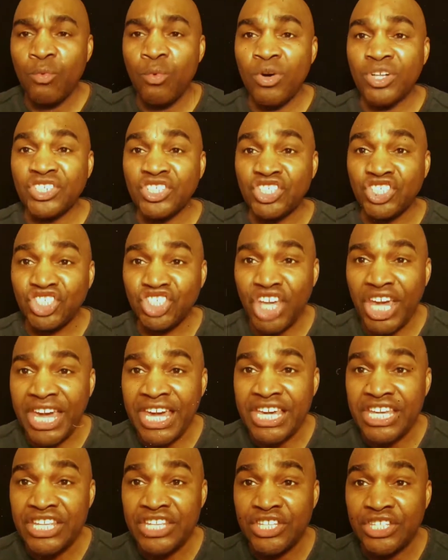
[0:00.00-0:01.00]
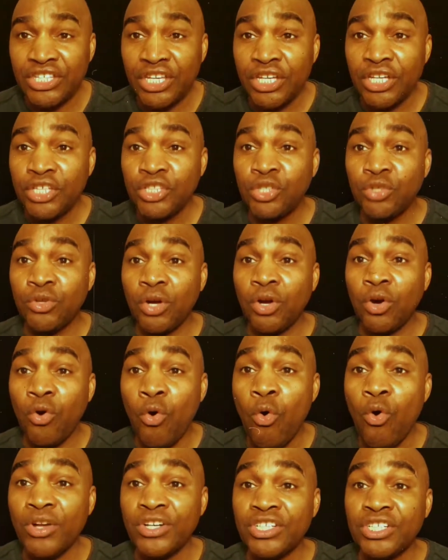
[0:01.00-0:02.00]
was changed to
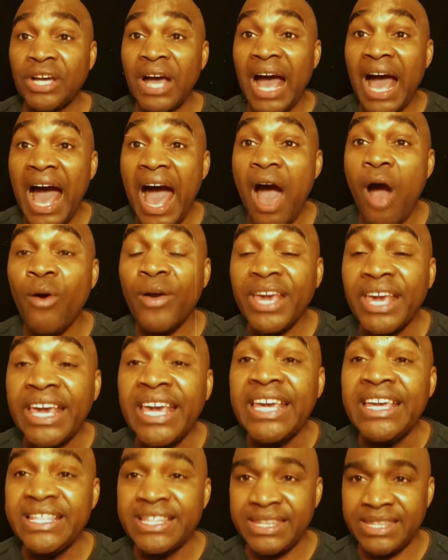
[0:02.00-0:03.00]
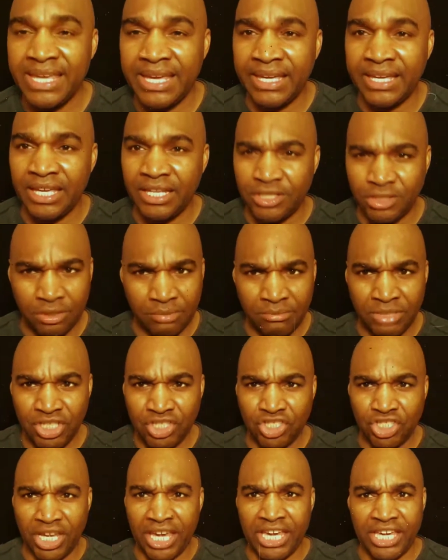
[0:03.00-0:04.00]
according to how he think it should be
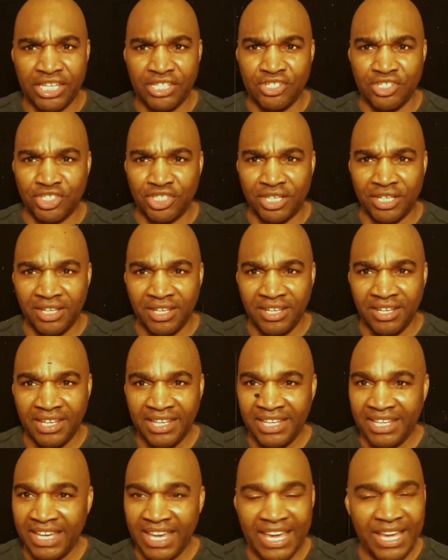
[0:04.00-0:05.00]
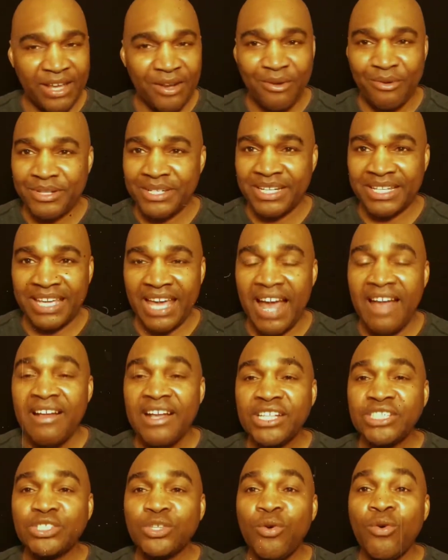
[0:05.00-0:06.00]
changed. Hey, glory to God.
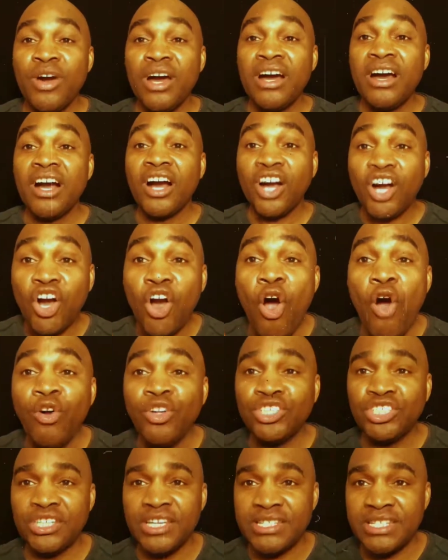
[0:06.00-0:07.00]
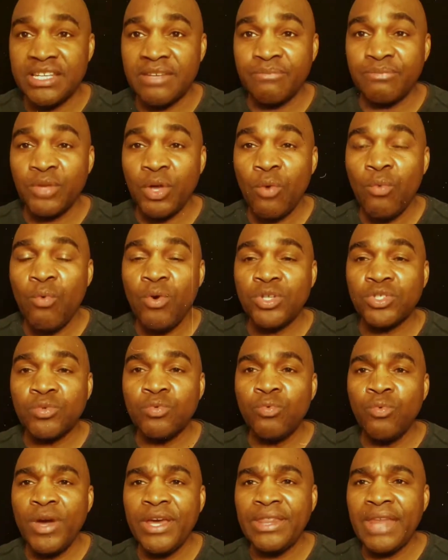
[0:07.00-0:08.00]
So coachism was
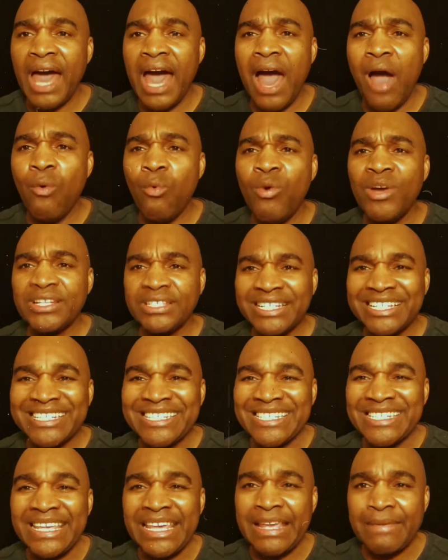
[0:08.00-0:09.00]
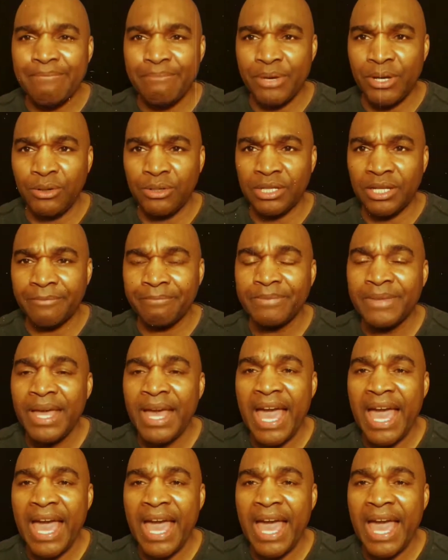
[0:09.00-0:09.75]
when I went to C building